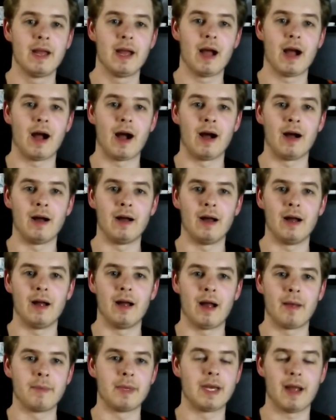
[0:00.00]

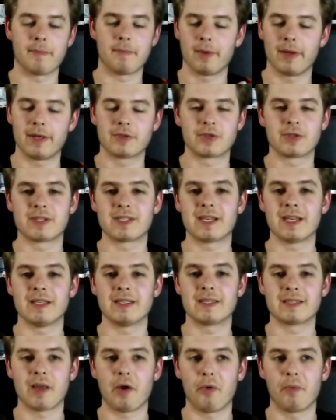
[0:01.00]
Appalachian State
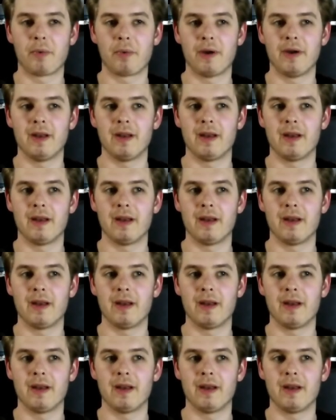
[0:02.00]
celebrated